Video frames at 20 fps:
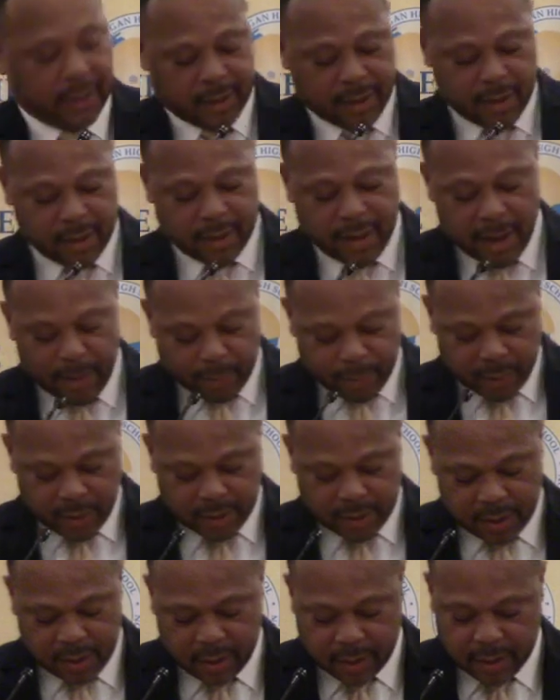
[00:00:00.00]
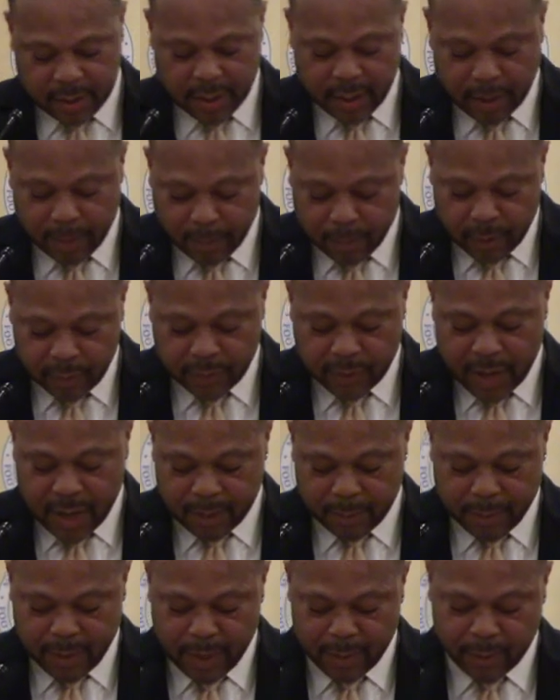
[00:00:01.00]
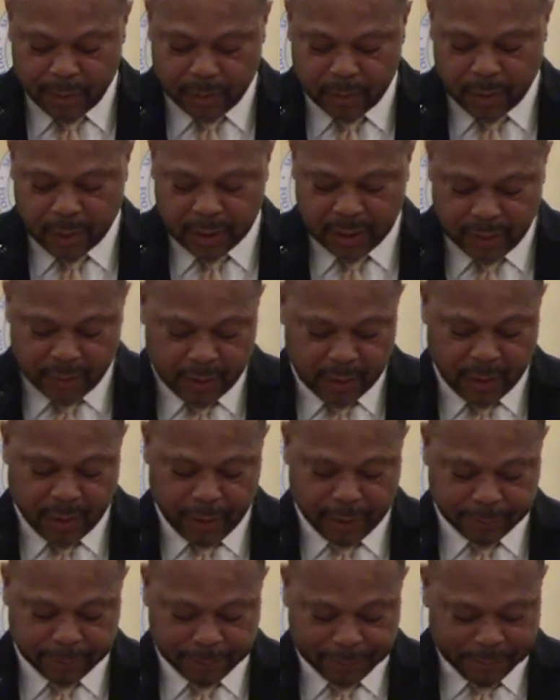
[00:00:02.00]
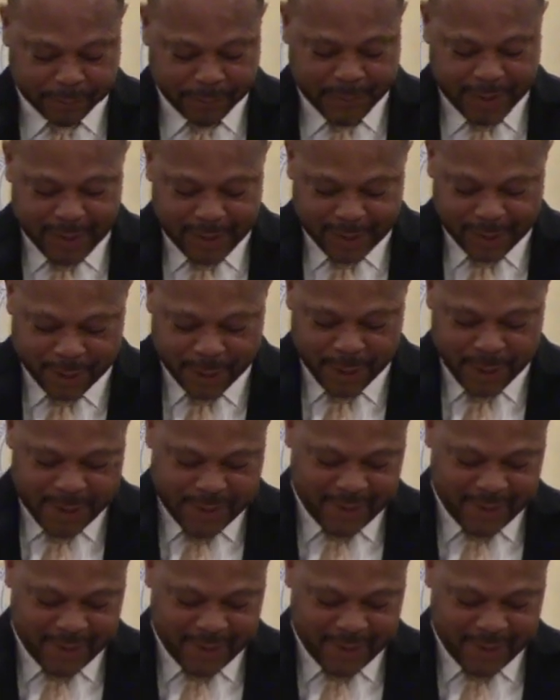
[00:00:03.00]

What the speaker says: They are not present here today. They're both down in Miami, Florida, living it up. So.